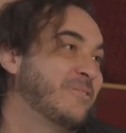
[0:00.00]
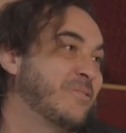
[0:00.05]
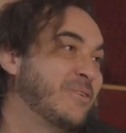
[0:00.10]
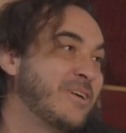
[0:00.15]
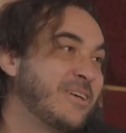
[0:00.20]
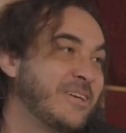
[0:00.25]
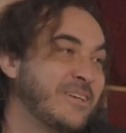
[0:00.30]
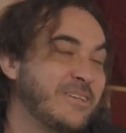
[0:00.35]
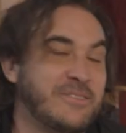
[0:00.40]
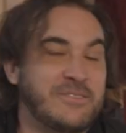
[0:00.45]

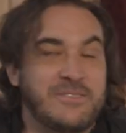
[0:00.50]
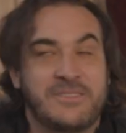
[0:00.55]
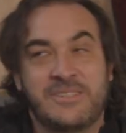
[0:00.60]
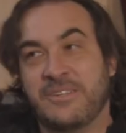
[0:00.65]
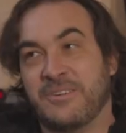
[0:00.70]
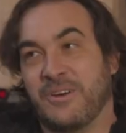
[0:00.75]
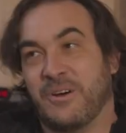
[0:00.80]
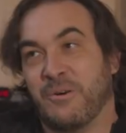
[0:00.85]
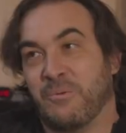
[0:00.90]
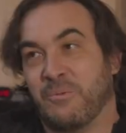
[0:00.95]

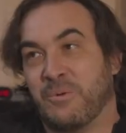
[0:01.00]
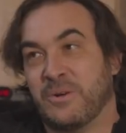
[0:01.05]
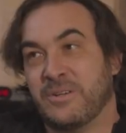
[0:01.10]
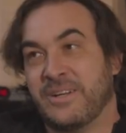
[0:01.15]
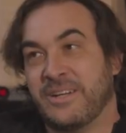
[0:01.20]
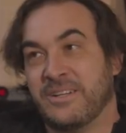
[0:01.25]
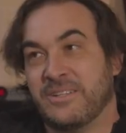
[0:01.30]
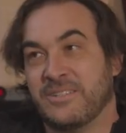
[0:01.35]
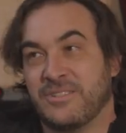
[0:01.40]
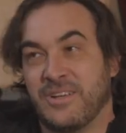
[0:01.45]
We're
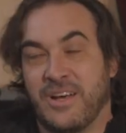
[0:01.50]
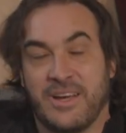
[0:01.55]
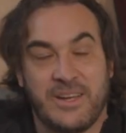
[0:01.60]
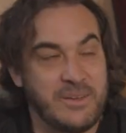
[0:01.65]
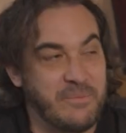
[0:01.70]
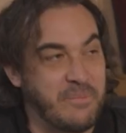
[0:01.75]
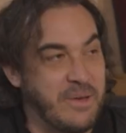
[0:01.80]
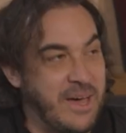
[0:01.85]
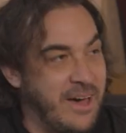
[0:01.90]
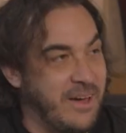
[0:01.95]
here to talk
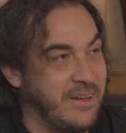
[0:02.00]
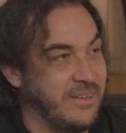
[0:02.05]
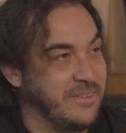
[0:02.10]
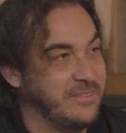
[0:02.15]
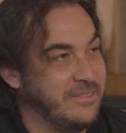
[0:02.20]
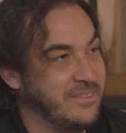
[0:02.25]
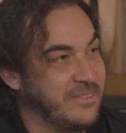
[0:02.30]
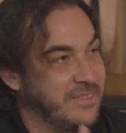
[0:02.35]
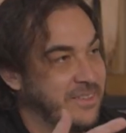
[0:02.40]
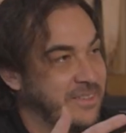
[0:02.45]

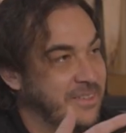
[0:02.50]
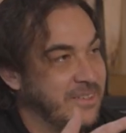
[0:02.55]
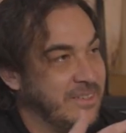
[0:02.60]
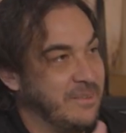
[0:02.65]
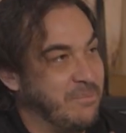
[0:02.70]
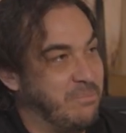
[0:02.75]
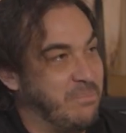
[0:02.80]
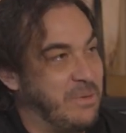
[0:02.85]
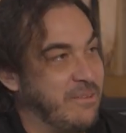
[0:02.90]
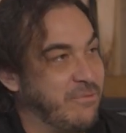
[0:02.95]
about
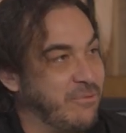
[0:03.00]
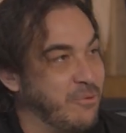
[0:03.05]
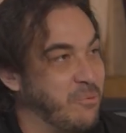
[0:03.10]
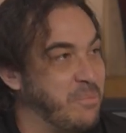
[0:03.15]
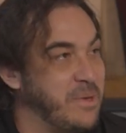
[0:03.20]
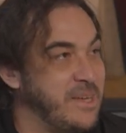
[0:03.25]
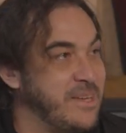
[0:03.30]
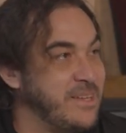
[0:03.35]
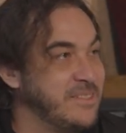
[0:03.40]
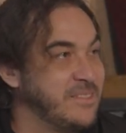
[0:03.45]
Beat for
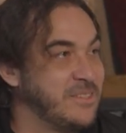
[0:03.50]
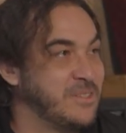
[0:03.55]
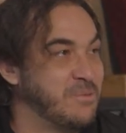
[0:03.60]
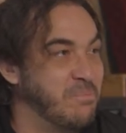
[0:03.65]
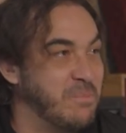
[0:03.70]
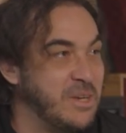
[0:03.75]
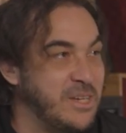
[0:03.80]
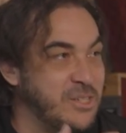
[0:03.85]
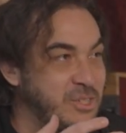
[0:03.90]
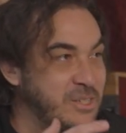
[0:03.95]
Beat's
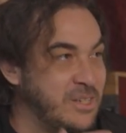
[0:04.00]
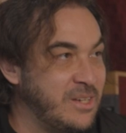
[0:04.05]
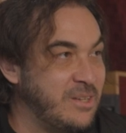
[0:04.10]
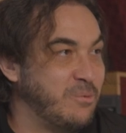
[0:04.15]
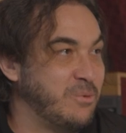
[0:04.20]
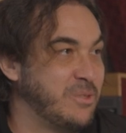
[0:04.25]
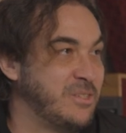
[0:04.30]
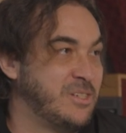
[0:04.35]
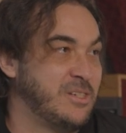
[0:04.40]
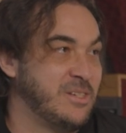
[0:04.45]
mission,
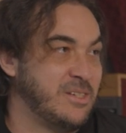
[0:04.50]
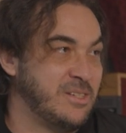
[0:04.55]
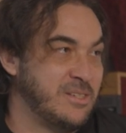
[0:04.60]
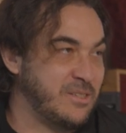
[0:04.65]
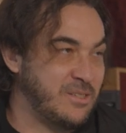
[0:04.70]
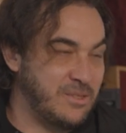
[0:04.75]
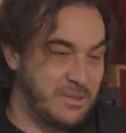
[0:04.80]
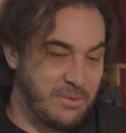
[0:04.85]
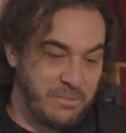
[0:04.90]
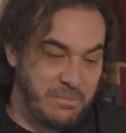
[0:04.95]
which
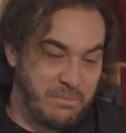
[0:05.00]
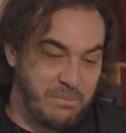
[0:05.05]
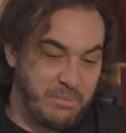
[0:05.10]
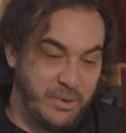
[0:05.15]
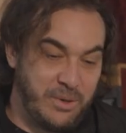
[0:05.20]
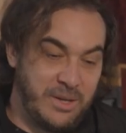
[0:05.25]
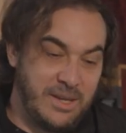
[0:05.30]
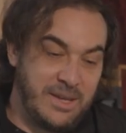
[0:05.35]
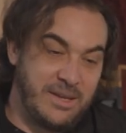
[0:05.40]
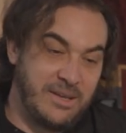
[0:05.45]
is
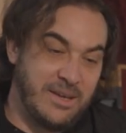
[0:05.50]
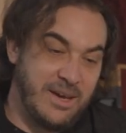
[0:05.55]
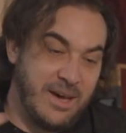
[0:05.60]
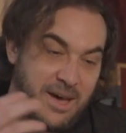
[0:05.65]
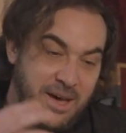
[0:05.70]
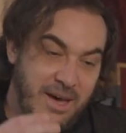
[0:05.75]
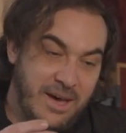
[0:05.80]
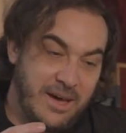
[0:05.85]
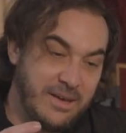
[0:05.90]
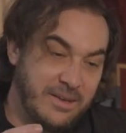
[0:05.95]
putting
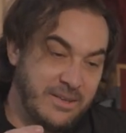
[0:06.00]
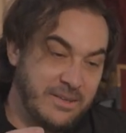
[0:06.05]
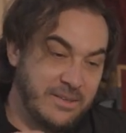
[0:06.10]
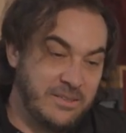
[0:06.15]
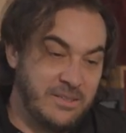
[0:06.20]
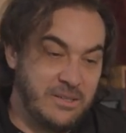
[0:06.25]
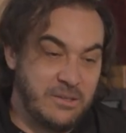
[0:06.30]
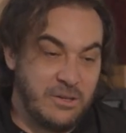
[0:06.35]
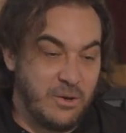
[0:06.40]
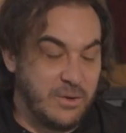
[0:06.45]

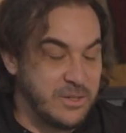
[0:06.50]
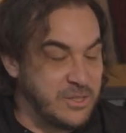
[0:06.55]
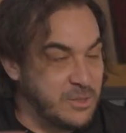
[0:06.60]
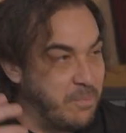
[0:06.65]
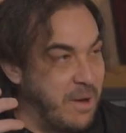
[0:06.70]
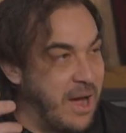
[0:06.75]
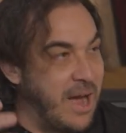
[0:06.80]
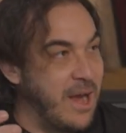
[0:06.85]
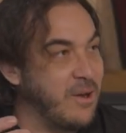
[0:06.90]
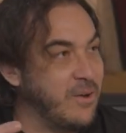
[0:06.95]

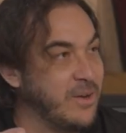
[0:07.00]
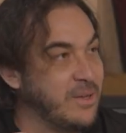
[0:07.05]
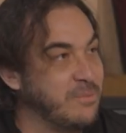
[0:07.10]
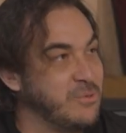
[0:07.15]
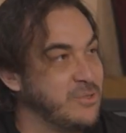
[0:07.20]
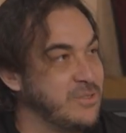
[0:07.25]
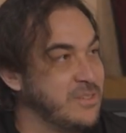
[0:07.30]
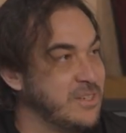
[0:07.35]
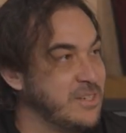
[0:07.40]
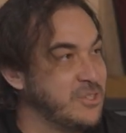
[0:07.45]
aspiring
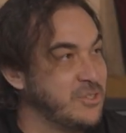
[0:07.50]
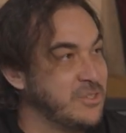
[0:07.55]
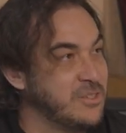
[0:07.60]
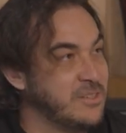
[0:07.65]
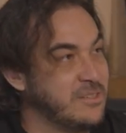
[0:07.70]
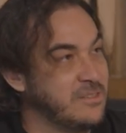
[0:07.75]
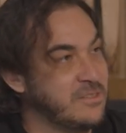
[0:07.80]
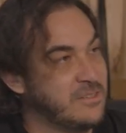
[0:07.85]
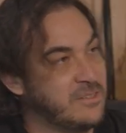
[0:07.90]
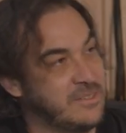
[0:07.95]

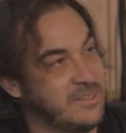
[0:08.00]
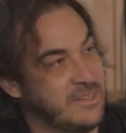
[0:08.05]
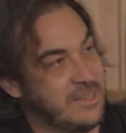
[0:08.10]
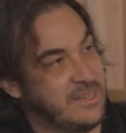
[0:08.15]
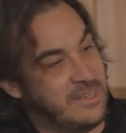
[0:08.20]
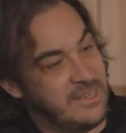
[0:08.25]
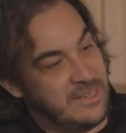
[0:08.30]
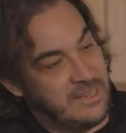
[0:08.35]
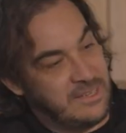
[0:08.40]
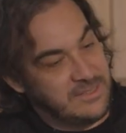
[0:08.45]
musicians
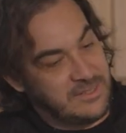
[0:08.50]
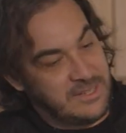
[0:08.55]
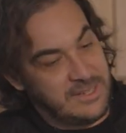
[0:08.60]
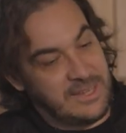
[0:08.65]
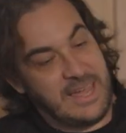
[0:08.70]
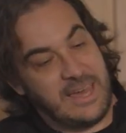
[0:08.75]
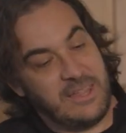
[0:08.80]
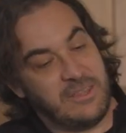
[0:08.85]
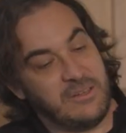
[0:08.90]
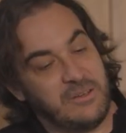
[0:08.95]

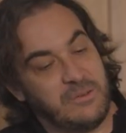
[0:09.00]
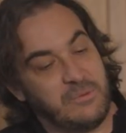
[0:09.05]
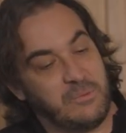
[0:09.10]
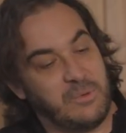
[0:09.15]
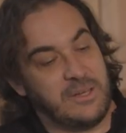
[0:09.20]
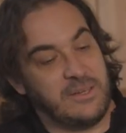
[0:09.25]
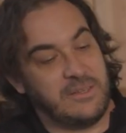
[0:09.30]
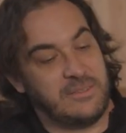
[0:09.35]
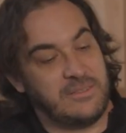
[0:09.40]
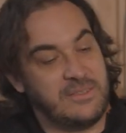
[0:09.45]
together
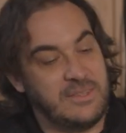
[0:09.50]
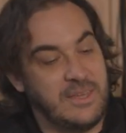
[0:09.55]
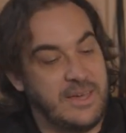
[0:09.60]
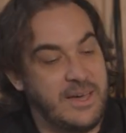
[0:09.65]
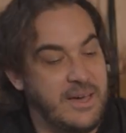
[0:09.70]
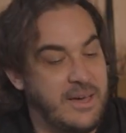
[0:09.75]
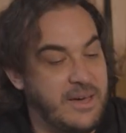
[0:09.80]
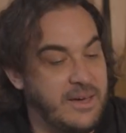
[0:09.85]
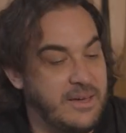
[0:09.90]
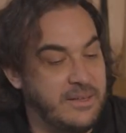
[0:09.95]
with
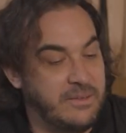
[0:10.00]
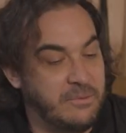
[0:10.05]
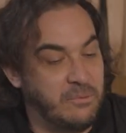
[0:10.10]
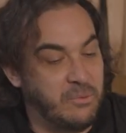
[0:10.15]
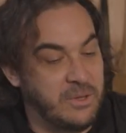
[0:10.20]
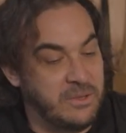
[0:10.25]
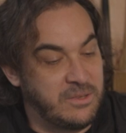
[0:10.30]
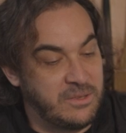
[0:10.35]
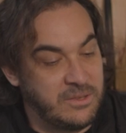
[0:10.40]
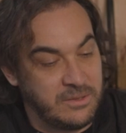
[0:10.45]

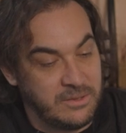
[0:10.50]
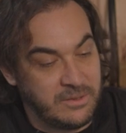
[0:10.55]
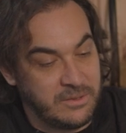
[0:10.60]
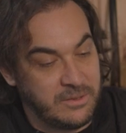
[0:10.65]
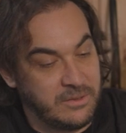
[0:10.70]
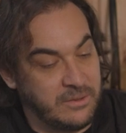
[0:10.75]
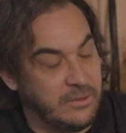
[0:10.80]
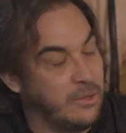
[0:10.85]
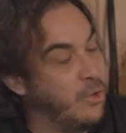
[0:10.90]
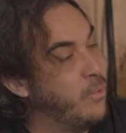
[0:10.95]

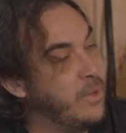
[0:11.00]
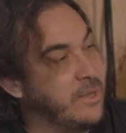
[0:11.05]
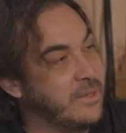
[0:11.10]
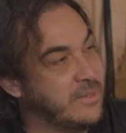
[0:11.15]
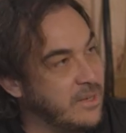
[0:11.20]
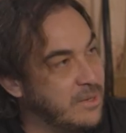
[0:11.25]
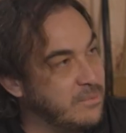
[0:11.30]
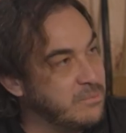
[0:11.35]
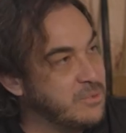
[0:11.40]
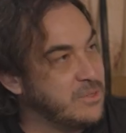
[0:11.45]
low
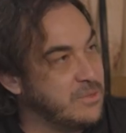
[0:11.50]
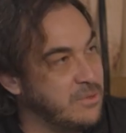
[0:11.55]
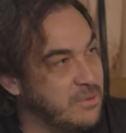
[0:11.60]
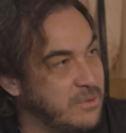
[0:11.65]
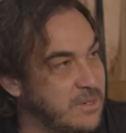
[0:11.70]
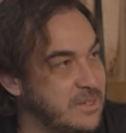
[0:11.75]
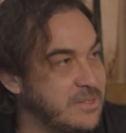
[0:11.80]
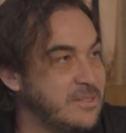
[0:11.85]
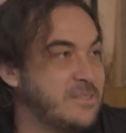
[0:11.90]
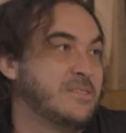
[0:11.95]
income
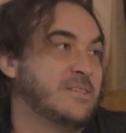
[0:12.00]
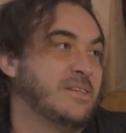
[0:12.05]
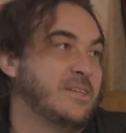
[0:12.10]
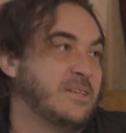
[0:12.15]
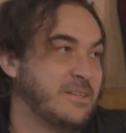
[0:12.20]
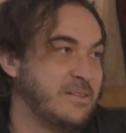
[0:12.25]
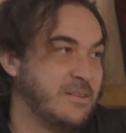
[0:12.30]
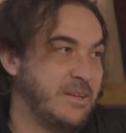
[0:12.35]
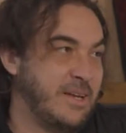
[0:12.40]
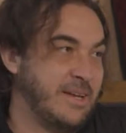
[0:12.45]
students
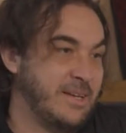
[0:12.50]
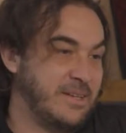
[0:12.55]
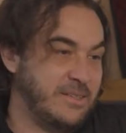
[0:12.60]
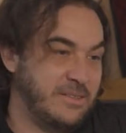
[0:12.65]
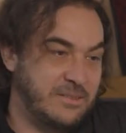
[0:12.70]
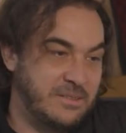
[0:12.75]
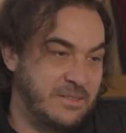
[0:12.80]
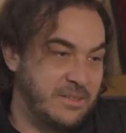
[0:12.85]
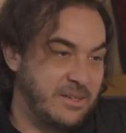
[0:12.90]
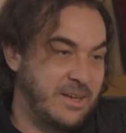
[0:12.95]

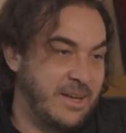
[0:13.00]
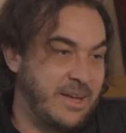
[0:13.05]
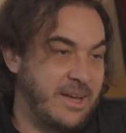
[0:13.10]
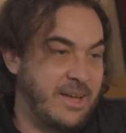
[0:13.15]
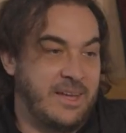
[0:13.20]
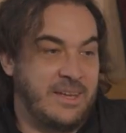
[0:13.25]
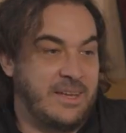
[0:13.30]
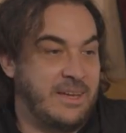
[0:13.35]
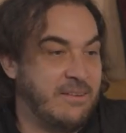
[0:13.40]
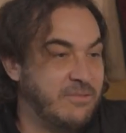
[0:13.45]
and
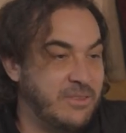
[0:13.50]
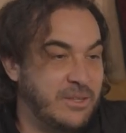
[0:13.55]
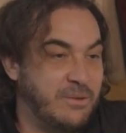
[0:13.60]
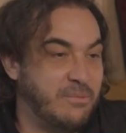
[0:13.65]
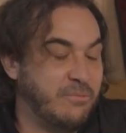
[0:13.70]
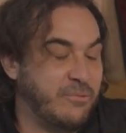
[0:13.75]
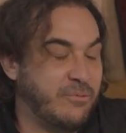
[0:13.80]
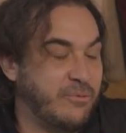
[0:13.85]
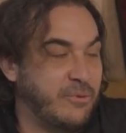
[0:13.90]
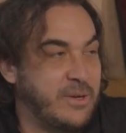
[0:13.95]
giving
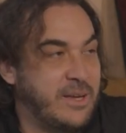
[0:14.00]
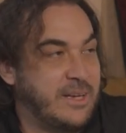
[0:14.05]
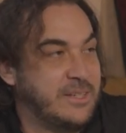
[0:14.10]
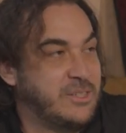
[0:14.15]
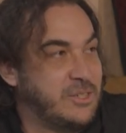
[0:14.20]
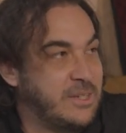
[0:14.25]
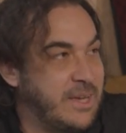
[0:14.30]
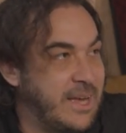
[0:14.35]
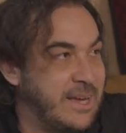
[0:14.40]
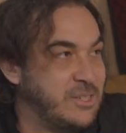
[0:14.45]
them free
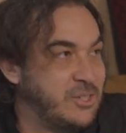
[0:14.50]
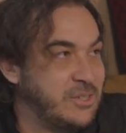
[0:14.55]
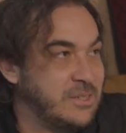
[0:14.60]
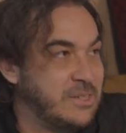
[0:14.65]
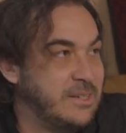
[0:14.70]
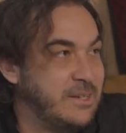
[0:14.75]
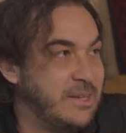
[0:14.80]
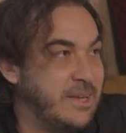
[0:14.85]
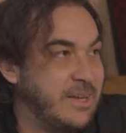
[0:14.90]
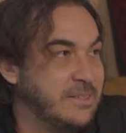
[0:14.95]

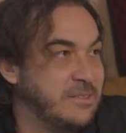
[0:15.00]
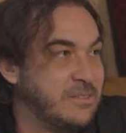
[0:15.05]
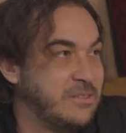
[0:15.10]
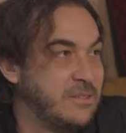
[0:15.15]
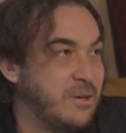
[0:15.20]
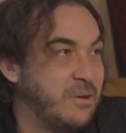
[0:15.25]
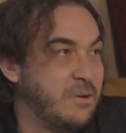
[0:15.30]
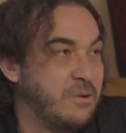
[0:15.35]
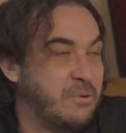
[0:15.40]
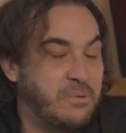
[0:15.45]
education. And
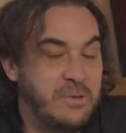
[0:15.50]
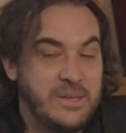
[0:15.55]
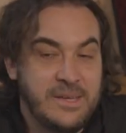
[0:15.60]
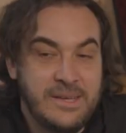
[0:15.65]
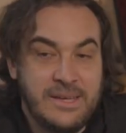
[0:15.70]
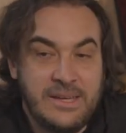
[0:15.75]
so,